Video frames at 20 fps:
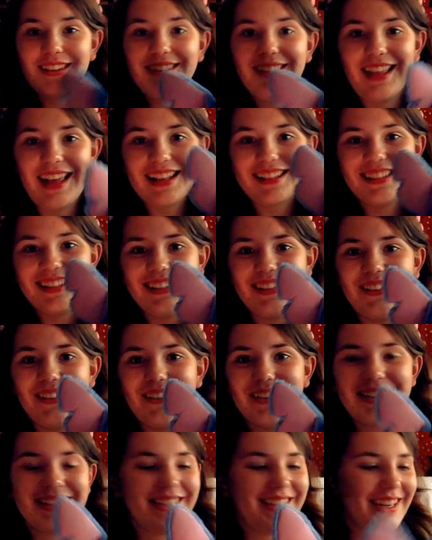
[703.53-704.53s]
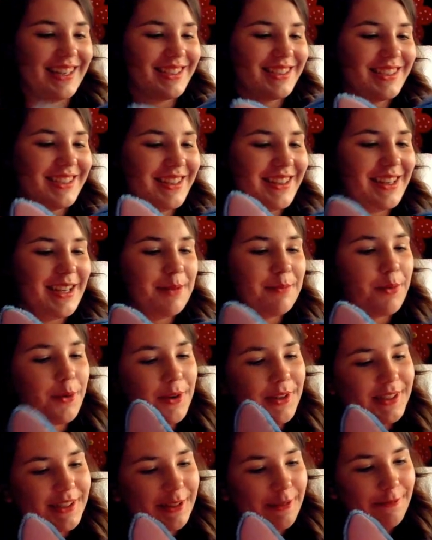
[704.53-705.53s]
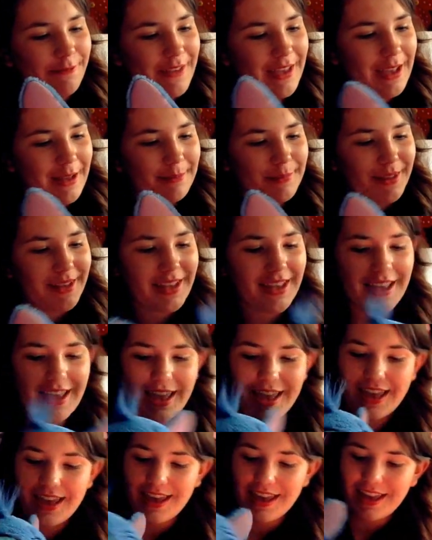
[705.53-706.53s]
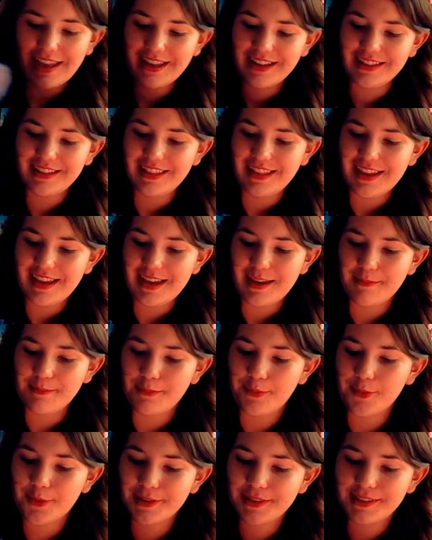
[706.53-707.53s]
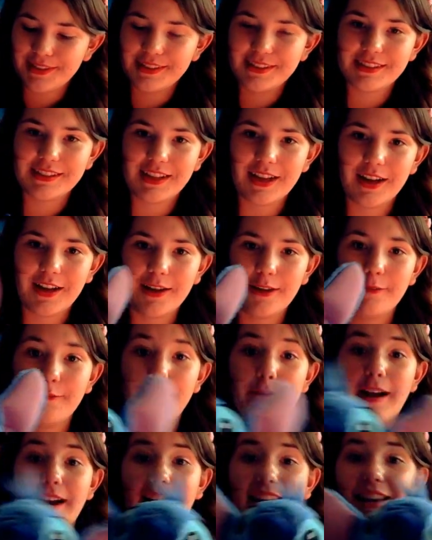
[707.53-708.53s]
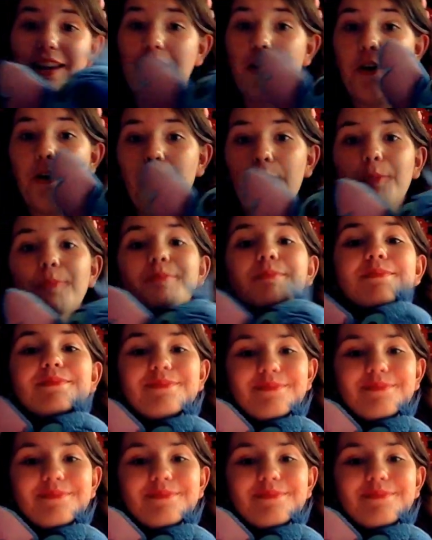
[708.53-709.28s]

Like Lilo and Stitch, and the importance of family and the importance of finding a home.